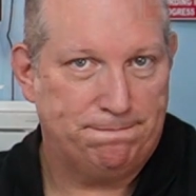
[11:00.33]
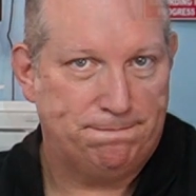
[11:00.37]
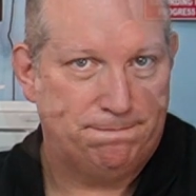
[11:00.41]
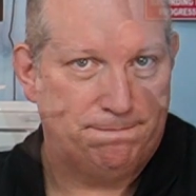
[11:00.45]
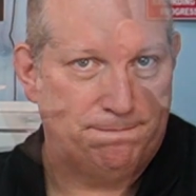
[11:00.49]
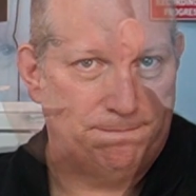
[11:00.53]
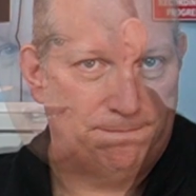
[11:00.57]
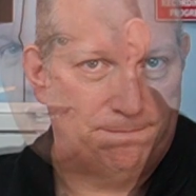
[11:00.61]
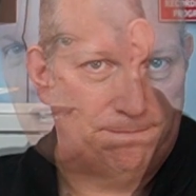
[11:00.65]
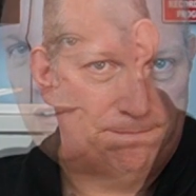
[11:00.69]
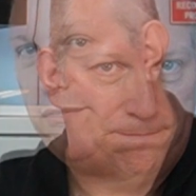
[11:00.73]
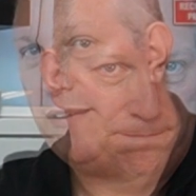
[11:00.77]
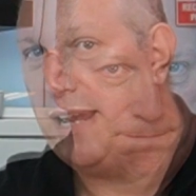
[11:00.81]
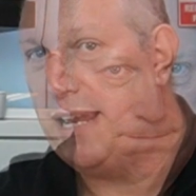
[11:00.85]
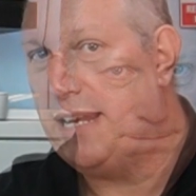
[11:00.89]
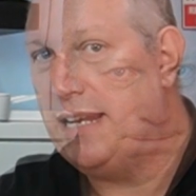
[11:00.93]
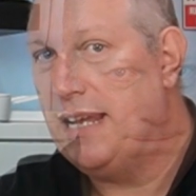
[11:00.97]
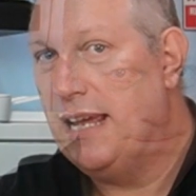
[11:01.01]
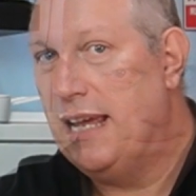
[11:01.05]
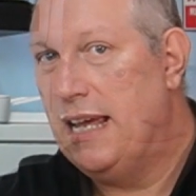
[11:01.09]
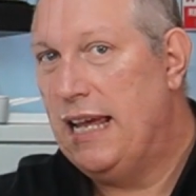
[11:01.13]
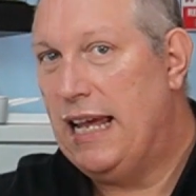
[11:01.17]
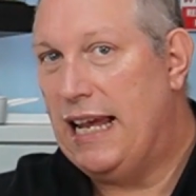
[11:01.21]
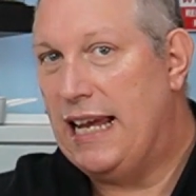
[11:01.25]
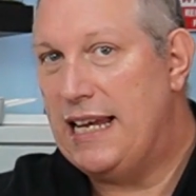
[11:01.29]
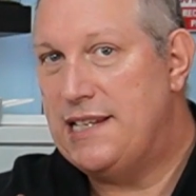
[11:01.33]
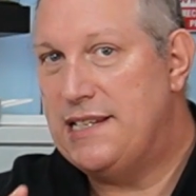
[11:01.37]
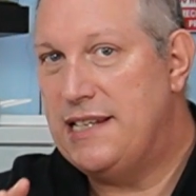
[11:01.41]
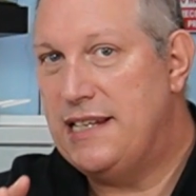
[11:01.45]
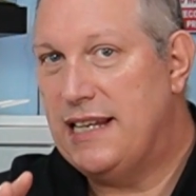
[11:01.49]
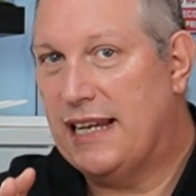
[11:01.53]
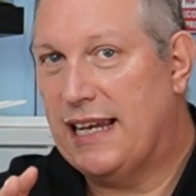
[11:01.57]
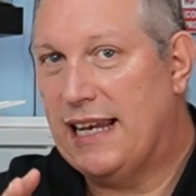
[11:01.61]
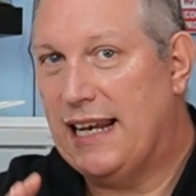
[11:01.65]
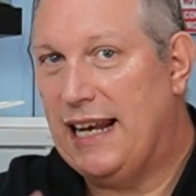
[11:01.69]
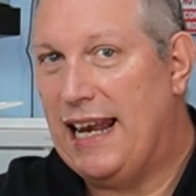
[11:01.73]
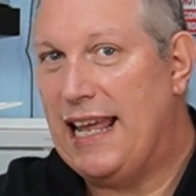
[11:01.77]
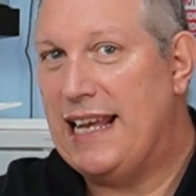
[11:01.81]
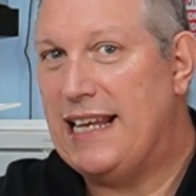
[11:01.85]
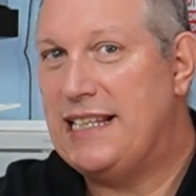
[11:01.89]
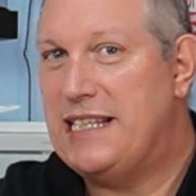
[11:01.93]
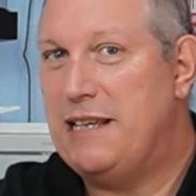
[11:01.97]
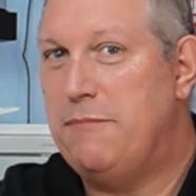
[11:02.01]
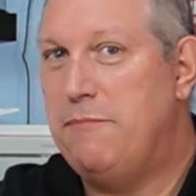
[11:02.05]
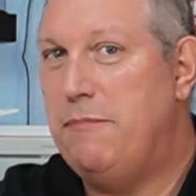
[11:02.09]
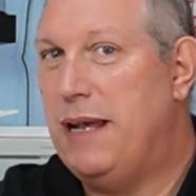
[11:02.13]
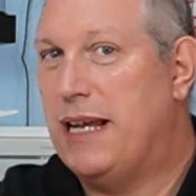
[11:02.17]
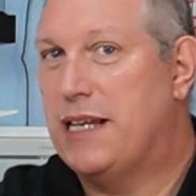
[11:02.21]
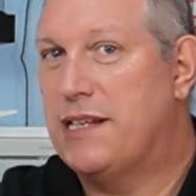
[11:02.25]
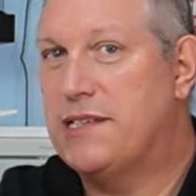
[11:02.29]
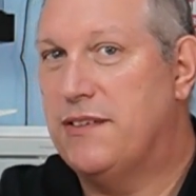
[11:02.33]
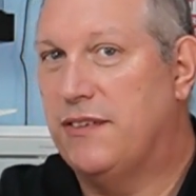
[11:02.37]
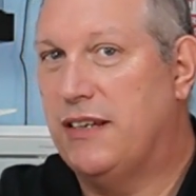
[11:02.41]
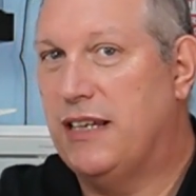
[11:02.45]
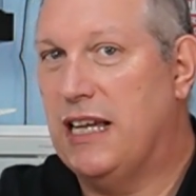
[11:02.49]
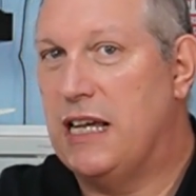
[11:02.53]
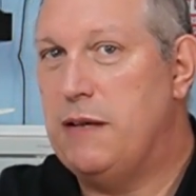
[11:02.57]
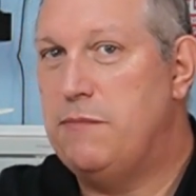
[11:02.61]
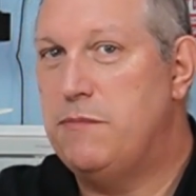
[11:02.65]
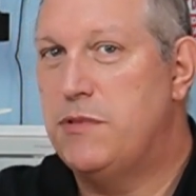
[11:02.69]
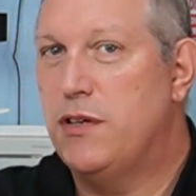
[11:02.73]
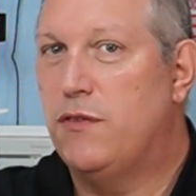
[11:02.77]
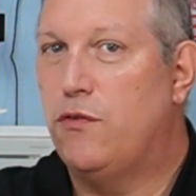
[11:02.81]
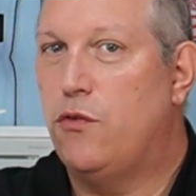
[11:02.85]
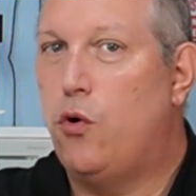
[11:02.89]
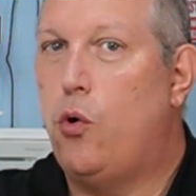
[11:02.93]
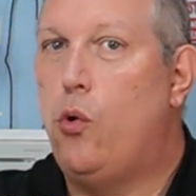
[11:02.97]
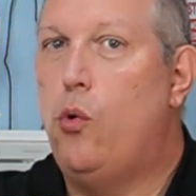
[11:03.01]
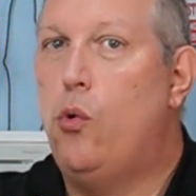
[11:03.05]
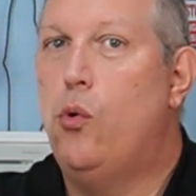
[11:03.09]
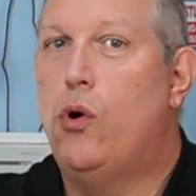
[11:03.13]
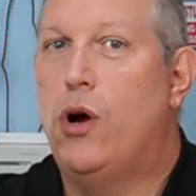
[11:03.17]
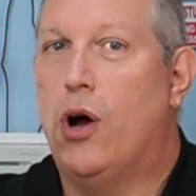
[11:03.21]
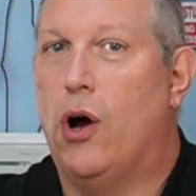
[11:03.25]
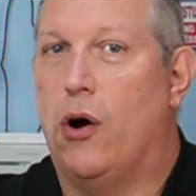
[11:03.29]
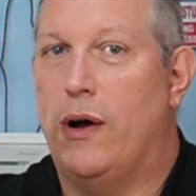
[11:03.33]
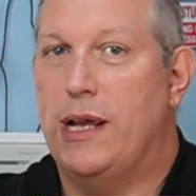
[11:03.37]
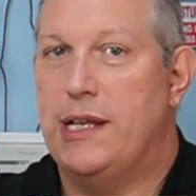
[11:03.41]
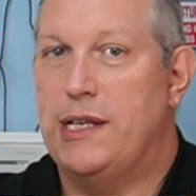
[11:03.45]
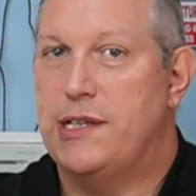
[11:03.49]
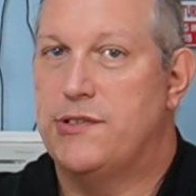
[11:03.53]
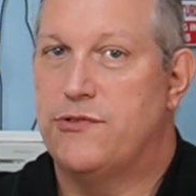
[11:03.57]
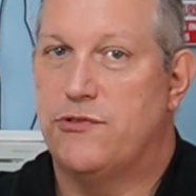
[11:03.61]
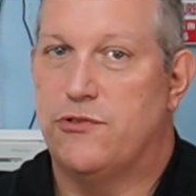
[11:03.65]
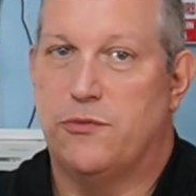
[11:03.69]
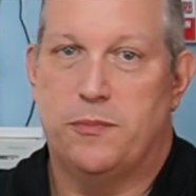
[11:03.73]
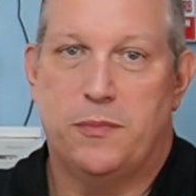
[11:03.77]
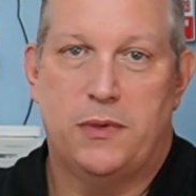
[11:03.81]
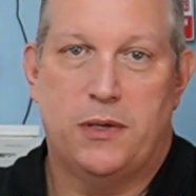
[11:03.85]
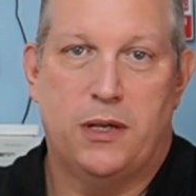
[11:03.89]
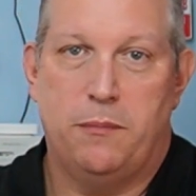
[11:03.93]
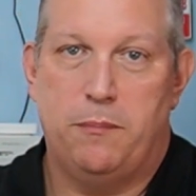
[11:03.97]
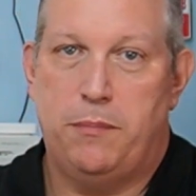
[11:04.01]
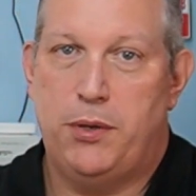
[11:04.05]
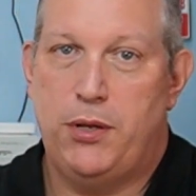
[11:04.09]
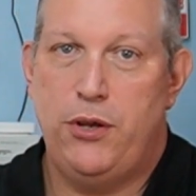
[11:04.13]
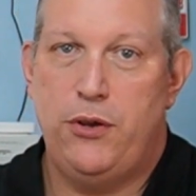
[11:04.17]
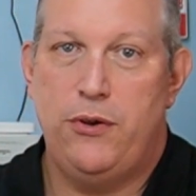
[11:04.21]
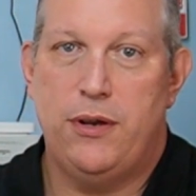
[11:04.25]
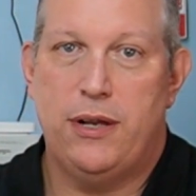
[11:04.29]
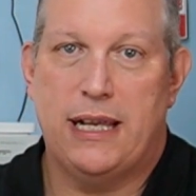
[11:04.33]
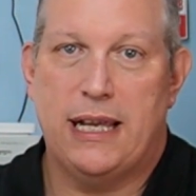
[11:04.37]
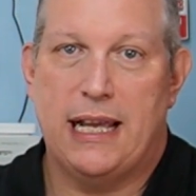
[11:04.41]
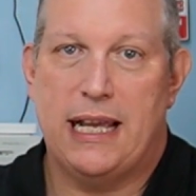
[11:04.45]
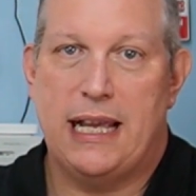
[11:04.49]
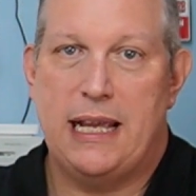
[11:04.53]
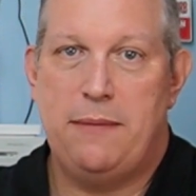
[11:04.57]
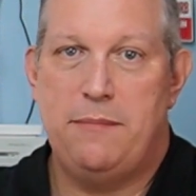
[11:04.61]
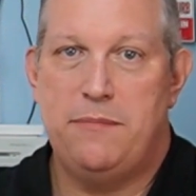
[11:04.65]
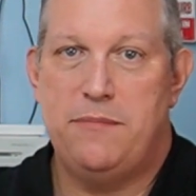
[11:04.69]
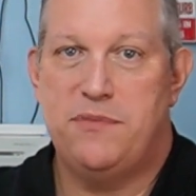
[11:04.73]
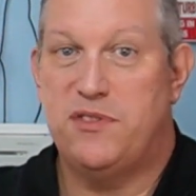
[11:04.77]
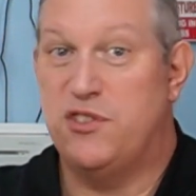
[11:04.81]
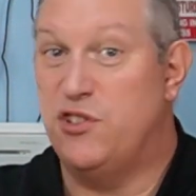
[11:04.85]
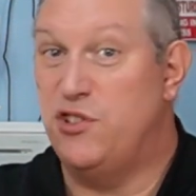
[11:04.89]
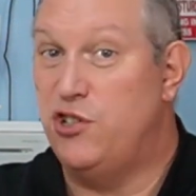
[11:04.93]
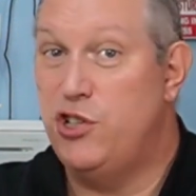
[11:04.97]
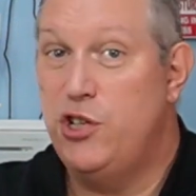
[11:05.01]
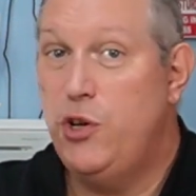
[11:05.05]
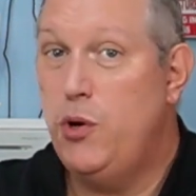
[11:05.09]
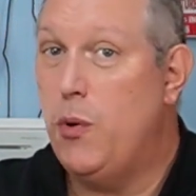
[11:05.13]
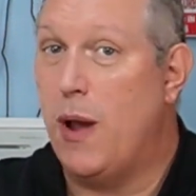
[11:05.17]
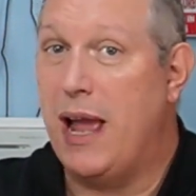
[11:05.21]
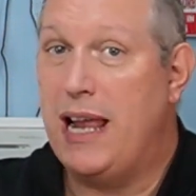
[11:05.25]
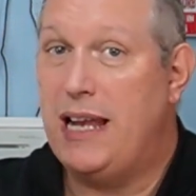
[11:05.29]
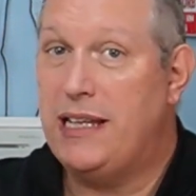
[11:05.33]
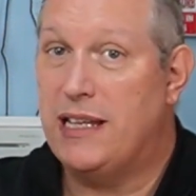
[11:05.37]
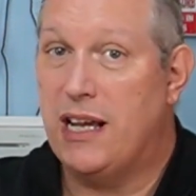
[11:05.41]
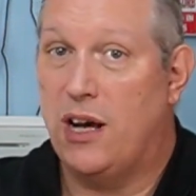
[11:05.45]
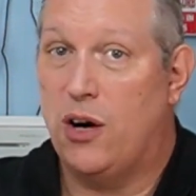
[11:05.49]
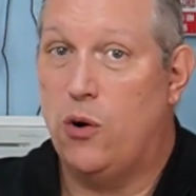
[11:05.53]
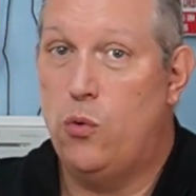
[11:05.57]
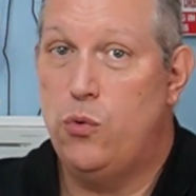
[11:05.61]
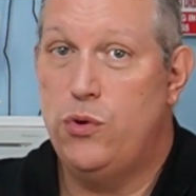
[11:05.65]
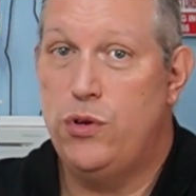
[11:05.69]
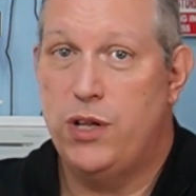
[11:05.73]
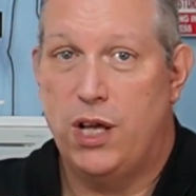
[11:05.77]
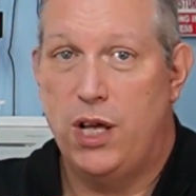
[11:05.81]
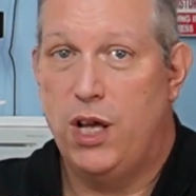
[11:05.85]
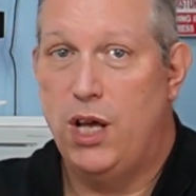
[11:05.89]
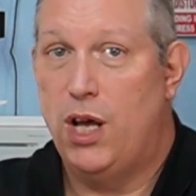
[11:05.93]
Now the event is an eclectic mix of games of all kinds, from computer games, new and old,